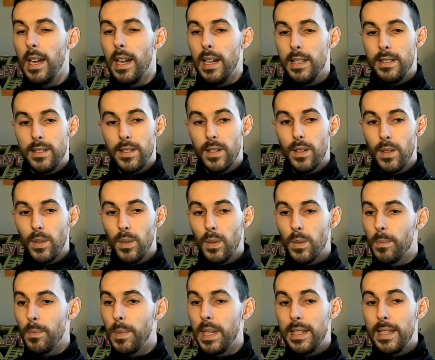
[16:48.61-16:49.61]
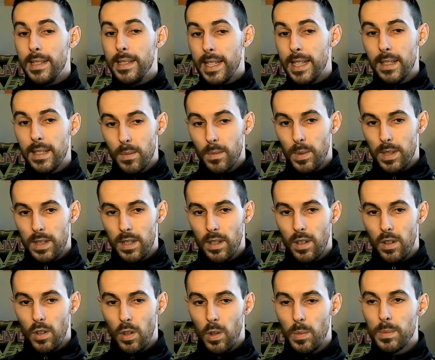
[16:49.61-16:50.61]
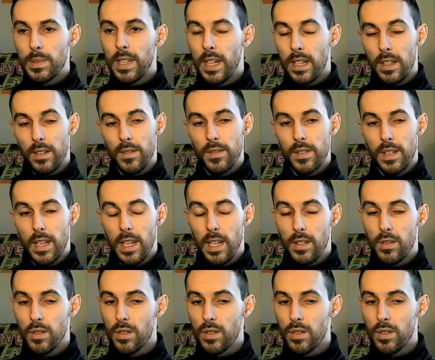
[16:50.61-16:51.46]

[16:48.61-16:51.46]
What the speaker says: and two, being linked with the club that I've seen.